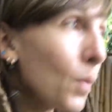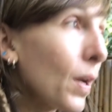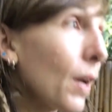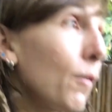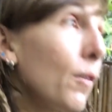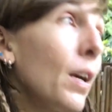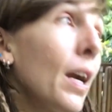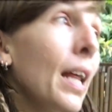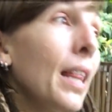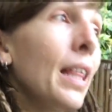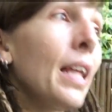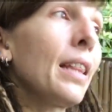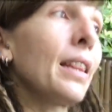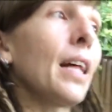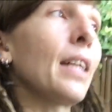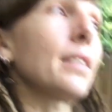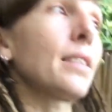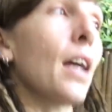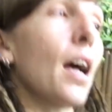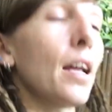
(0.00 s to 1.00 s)
whatever, I
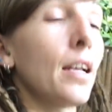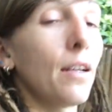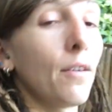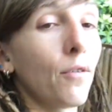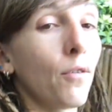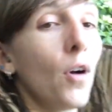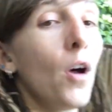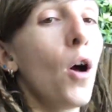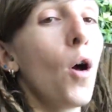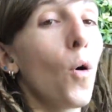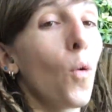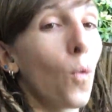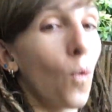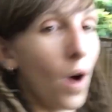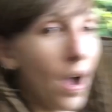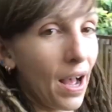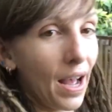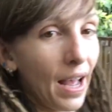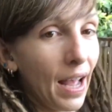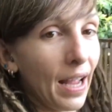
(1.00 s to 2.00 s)
think that's kind of
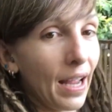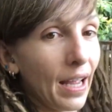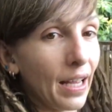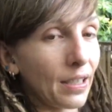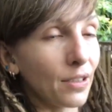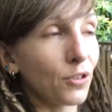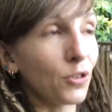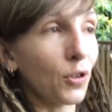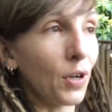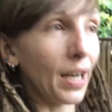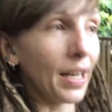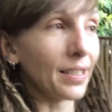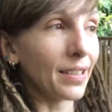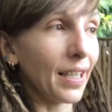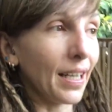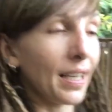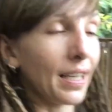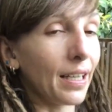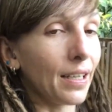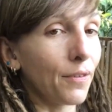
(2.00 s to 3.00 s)
why it's
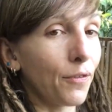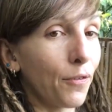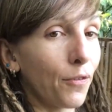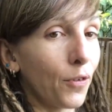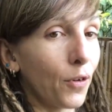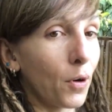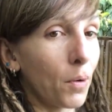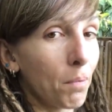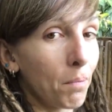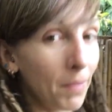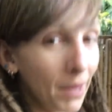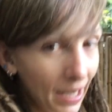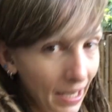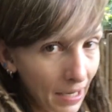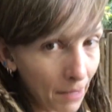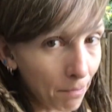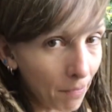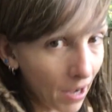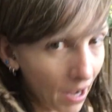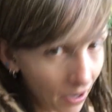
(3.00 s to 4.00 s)
translated for
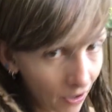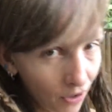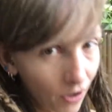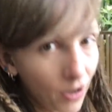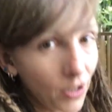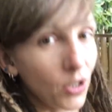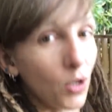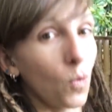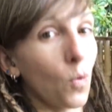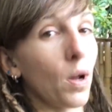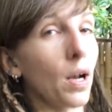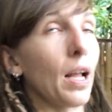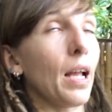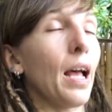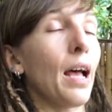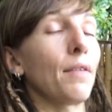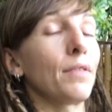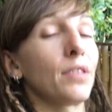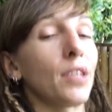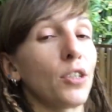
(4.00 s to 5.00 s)
me in my art to want
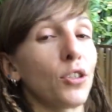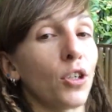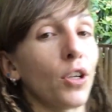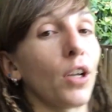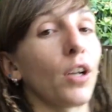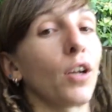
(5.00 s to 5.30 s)
to have such